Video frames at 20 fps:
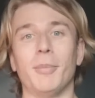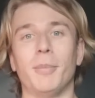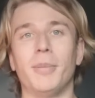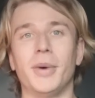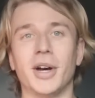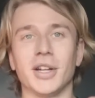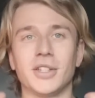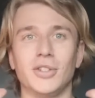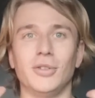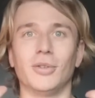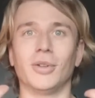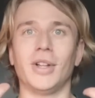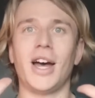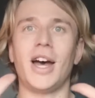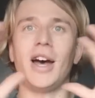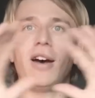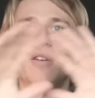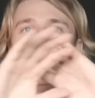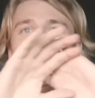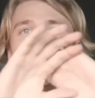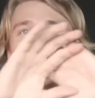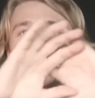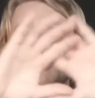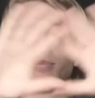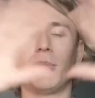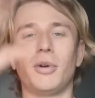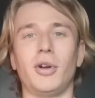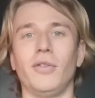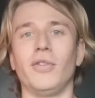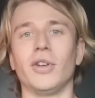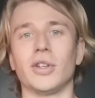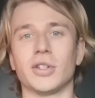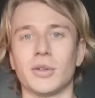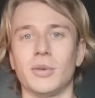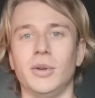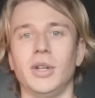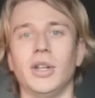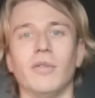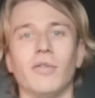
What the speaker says: but you'll have this perfect screen